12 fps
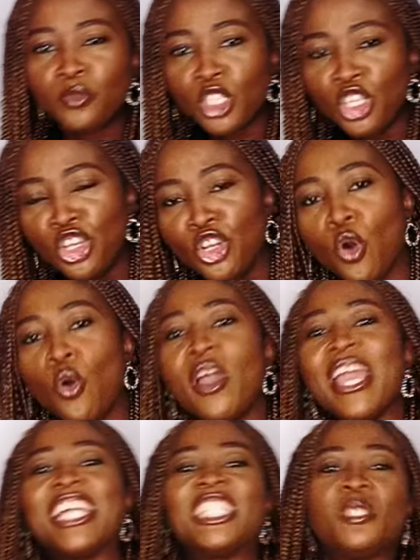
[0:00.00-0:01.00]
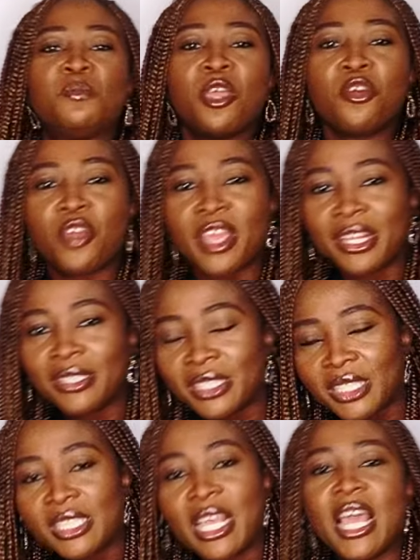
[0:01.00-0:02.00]
you know,
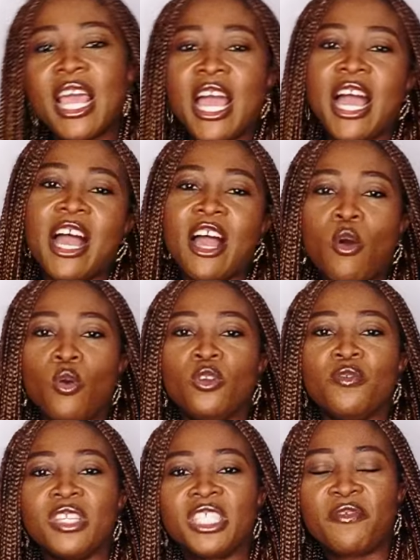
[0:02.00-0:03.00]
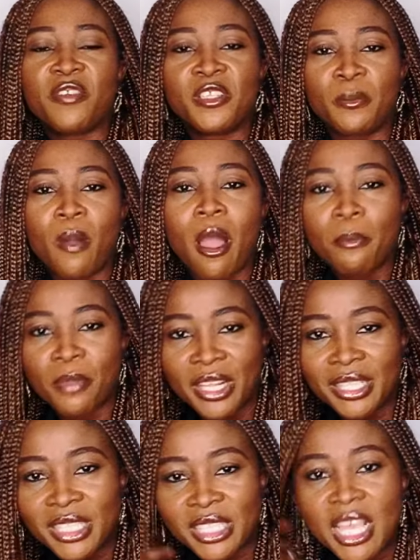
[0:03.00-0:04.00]
experience all of the different
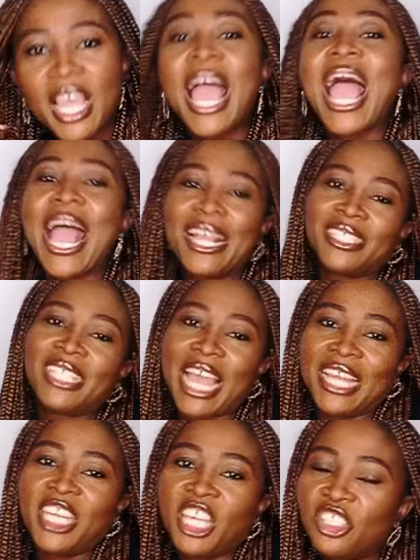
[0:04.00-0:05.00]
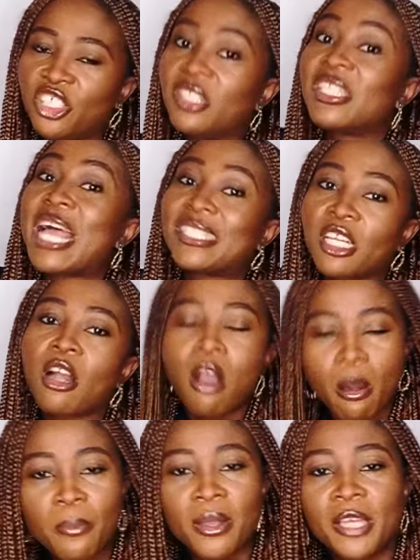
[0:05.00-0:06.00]
departments as an intern, as a
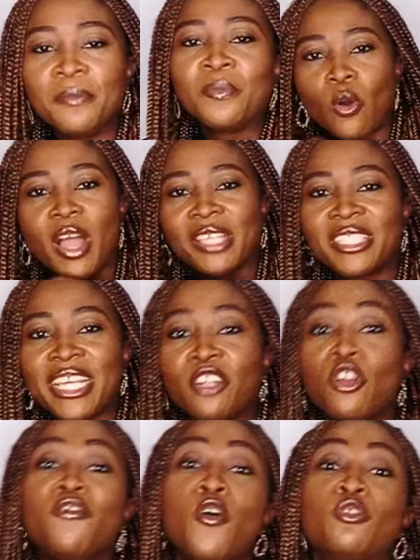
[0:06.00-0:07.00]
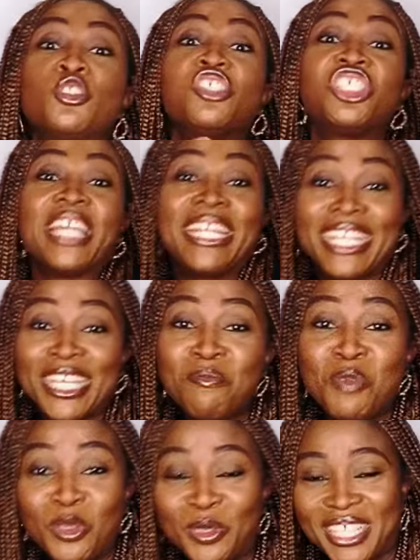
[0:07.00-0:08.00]
copper. Oh, I started off also shedding
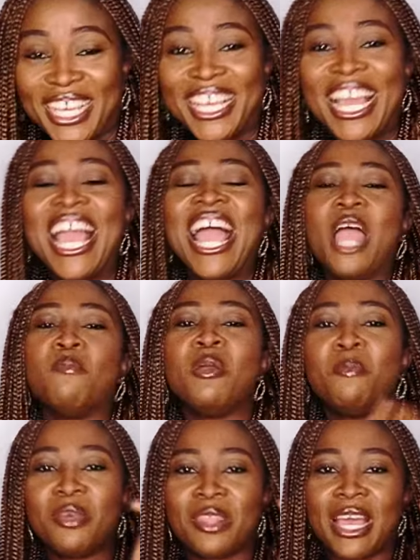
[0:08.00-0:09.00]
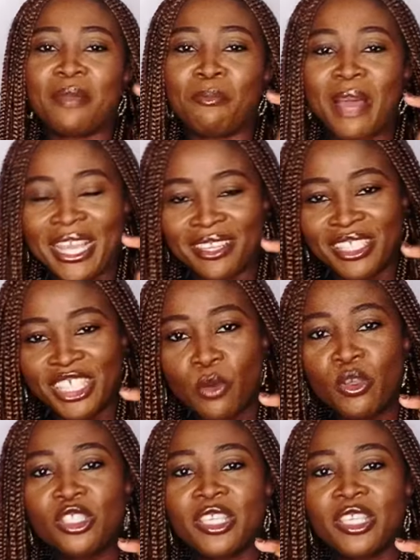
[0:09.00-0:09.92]
music. I remember that back in the day we used to